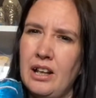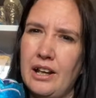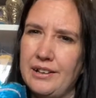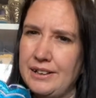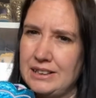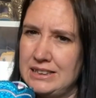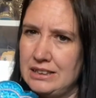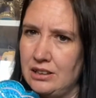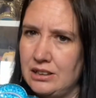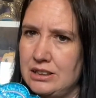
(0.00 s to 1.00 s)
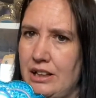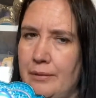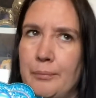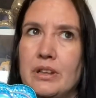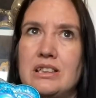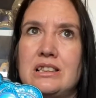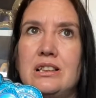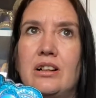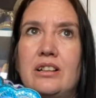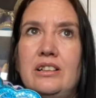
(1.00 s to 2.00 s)
it sucks, and it must
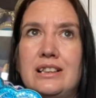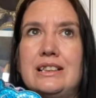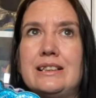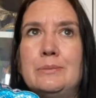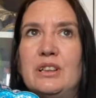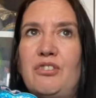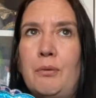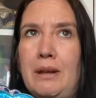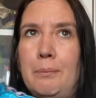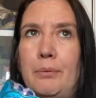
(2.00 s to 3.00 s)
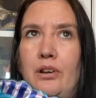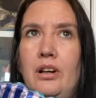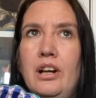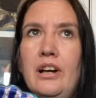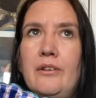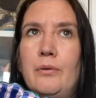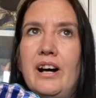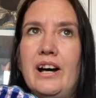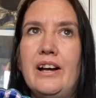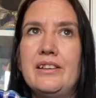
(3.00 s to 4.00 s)
suck just as much for people
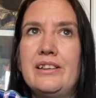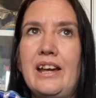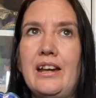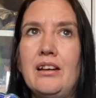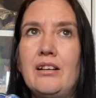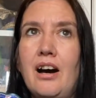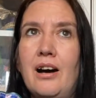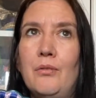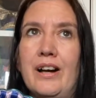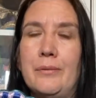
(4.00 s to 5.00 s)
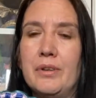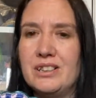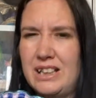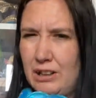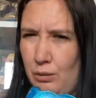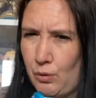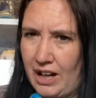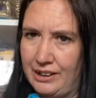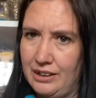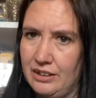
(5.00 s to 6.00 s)
where they can't wear them because they're not
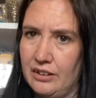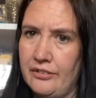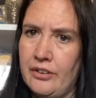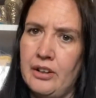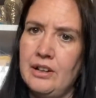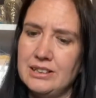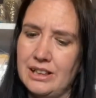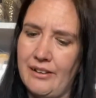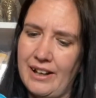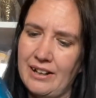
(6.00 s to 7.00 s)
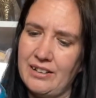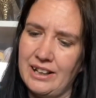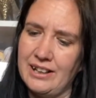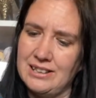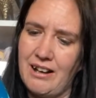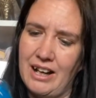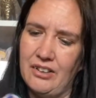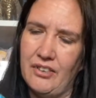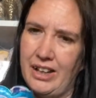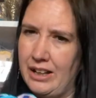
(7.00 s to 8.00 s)
wide enough. So I think it's kind of
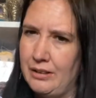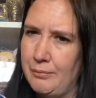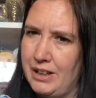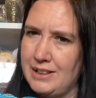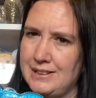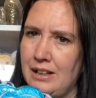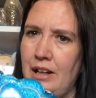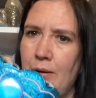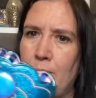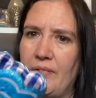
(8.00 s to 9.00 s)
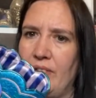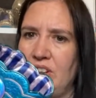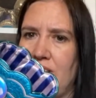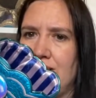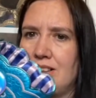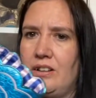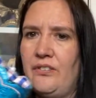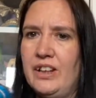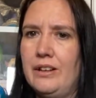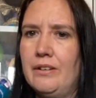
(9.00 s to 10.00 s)
a hit and miss whether a shoe's going to
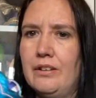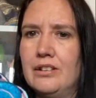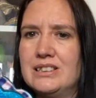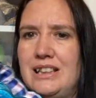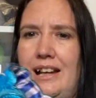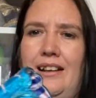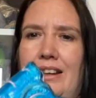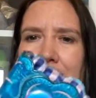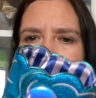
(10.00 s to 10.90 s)
fit you or not. Sadly, they're